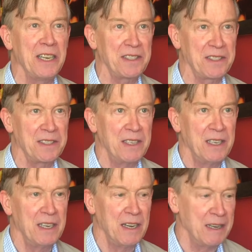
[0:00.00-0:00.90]
us
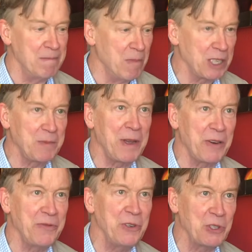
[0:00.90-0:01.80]
a much
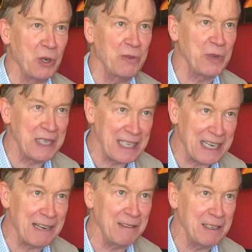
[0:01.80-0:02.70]
better future if we
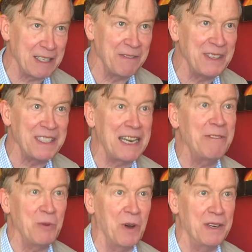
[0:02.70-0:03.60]
can convince
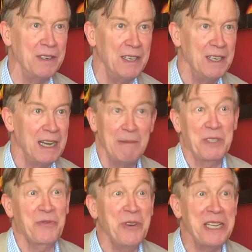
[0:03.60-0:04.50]
everyone. I mean,
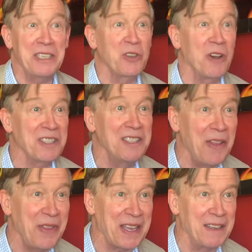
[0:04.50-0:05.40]
it's free. It costs
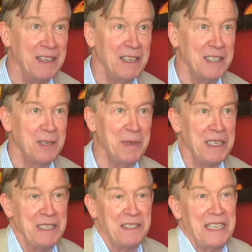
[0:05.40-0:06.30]
nothing to
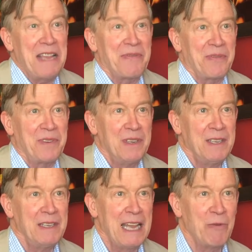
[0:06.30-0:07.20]
be safe.
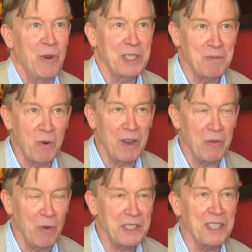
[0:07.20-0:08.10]
And once
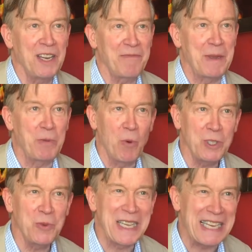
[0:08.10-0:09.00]
enough people,
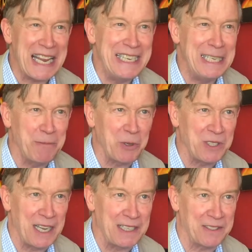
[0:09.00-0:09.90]
once we get
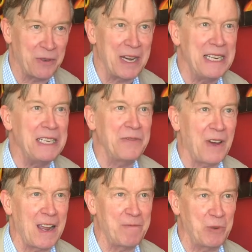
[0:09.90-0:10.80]
80% or
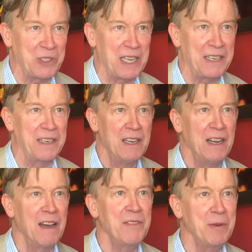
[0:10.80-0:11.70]
85%
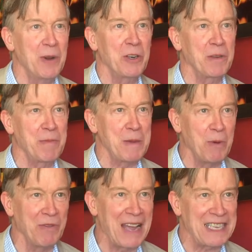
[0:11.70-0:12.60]
of the American
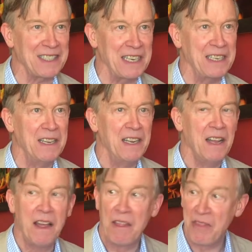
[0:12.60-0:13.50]
people vaccinated,
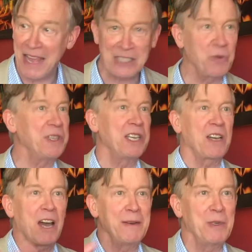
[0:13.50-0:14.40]
that's when the
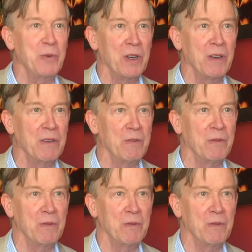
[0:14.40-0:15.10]
economy it'll